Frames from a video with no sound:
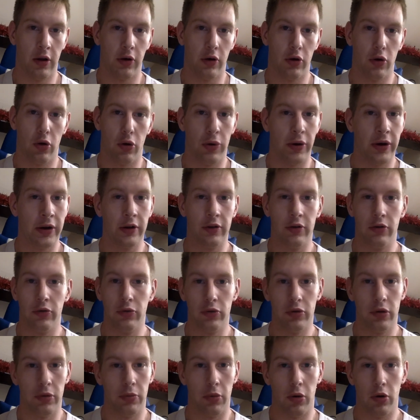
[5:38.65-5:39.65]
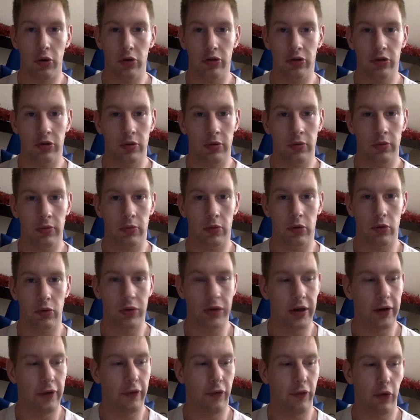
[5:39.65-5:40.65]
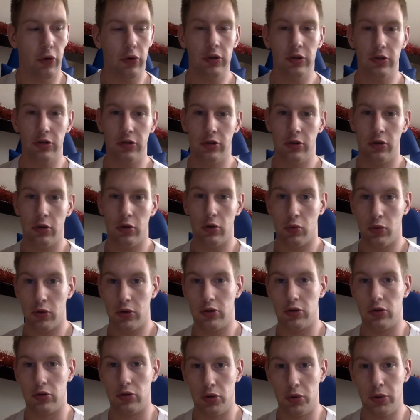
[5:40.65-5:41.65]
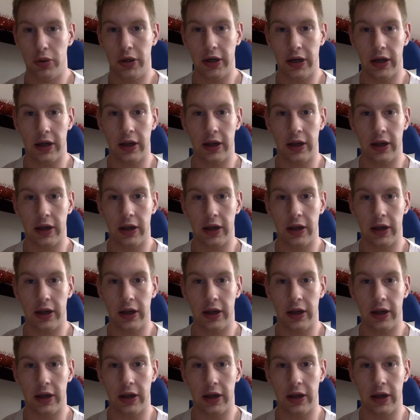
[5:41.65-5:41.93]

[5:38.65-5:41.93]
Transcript: going through the motion, really focusing on what you're doing